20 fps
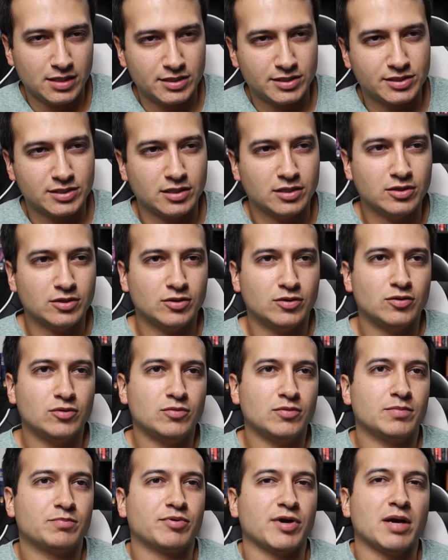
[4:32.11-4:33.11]

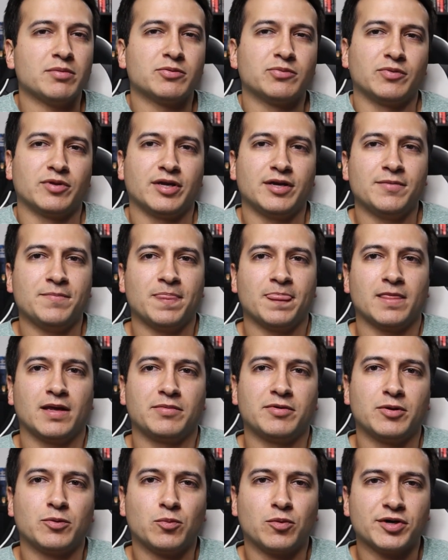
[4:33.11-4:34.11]
So probably.
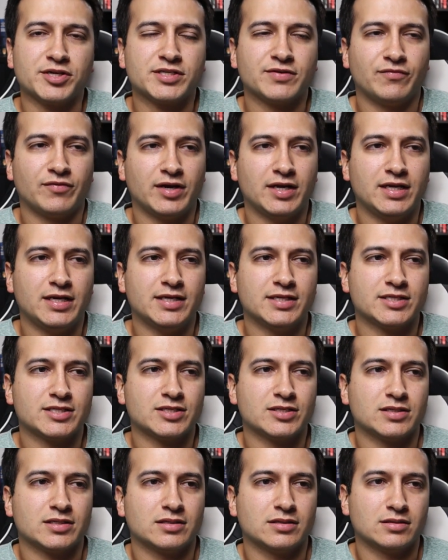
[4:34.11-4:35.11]
I mean, Words of
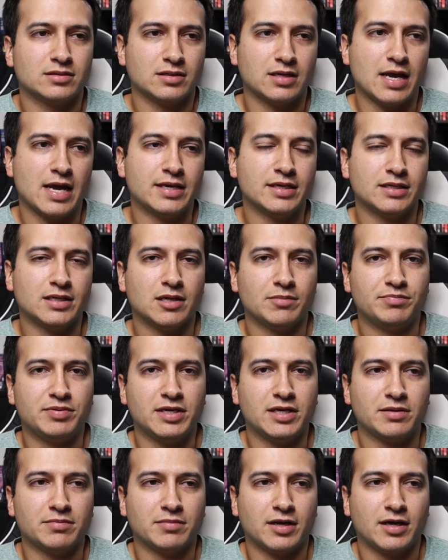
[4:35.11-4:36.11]
Radiance ended up
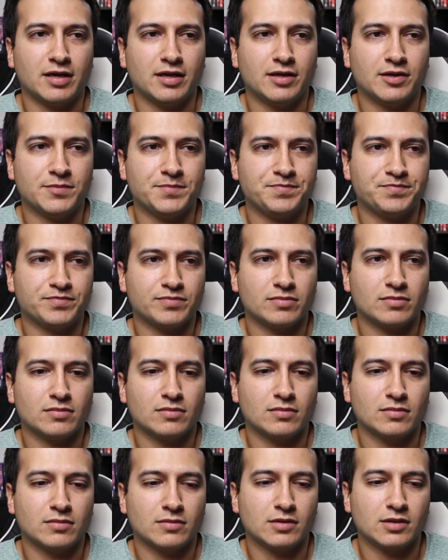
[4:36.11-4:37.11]
being my...
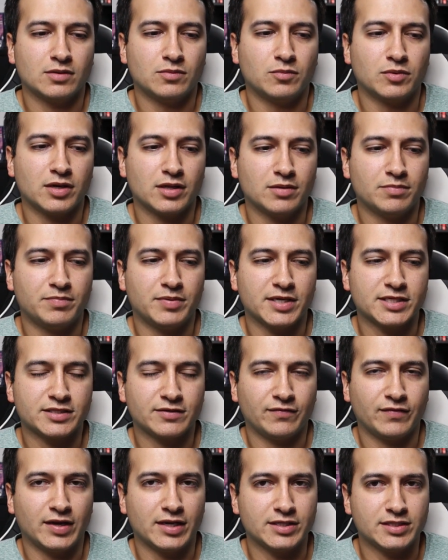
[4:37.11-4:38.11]
one of the
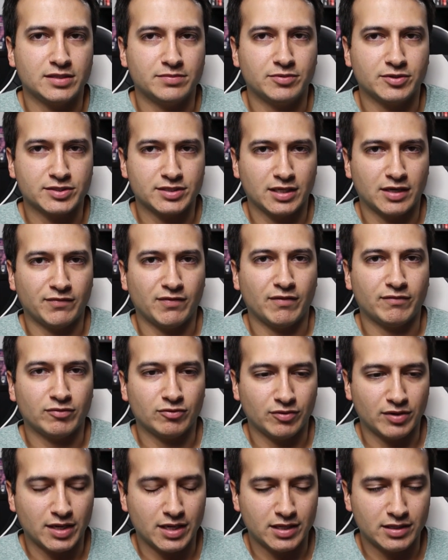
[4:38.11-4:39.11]
best fantasy books that I've ever
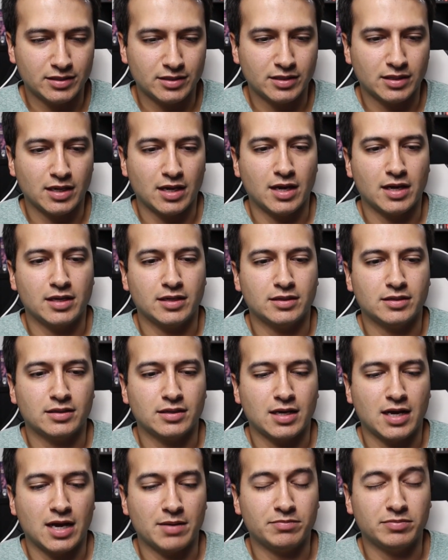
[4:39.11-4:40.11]
read, and
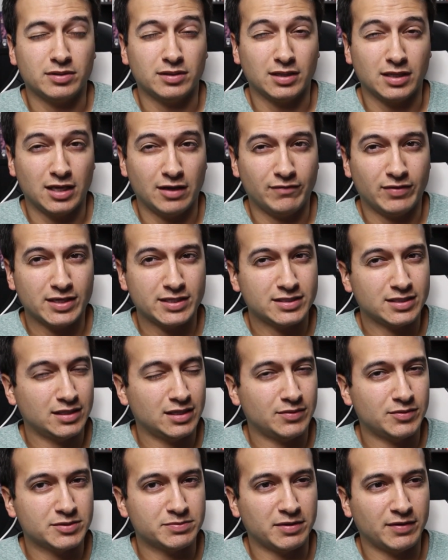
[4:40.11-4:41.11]
I believe I said
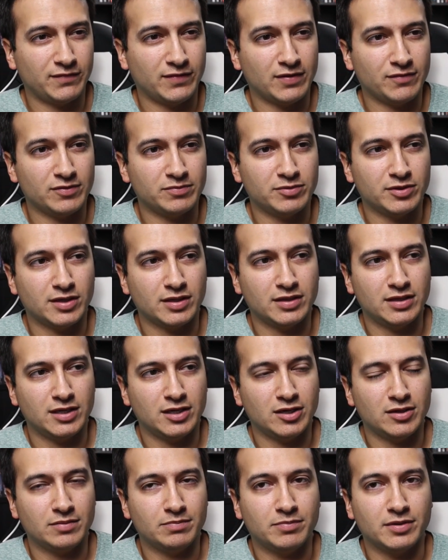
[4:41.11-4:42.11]
that was my favorite book of the
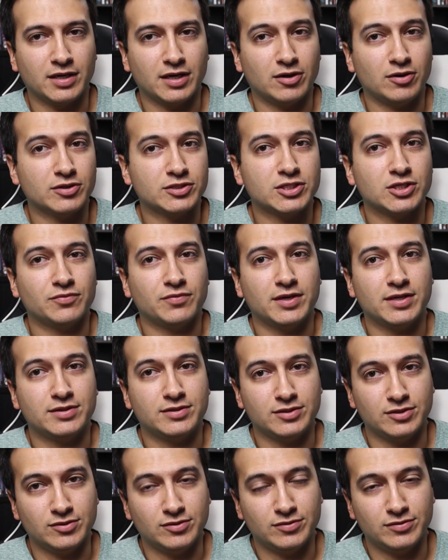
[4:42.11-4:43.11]
year, but I also read
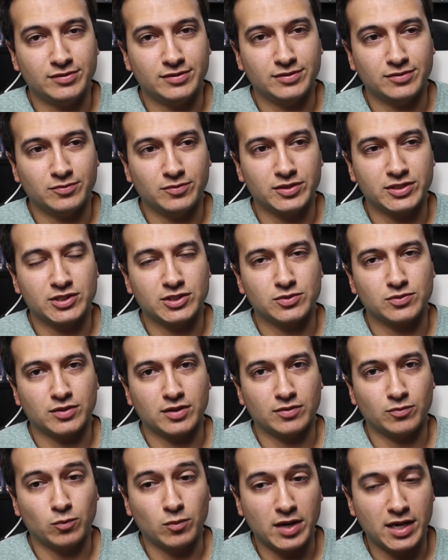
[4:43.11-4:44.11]
Dune, which is
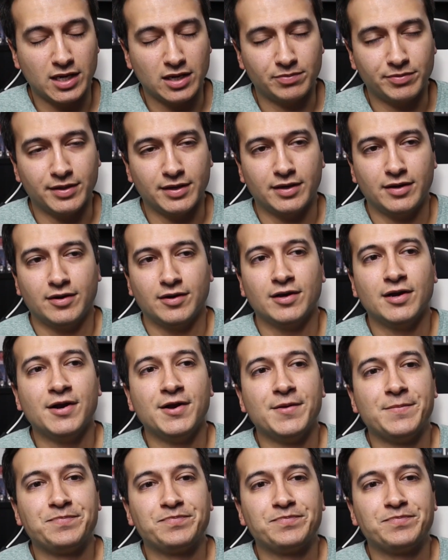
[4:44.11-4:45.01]
way up there.